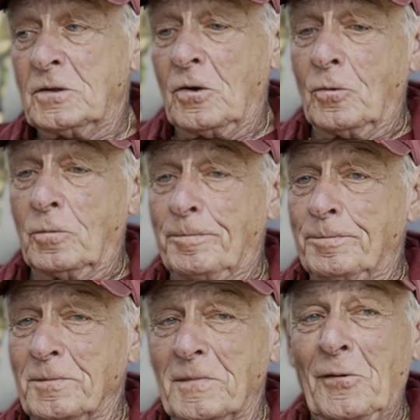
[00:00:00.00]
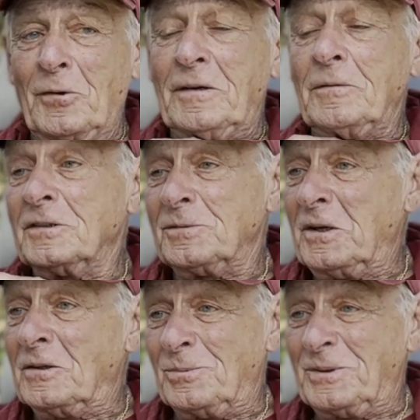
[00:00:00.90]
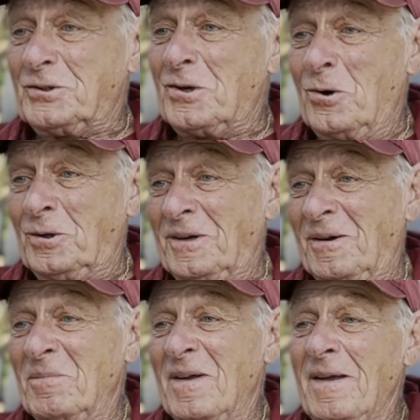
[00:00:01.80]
So everyone even gets me a little bit choked up.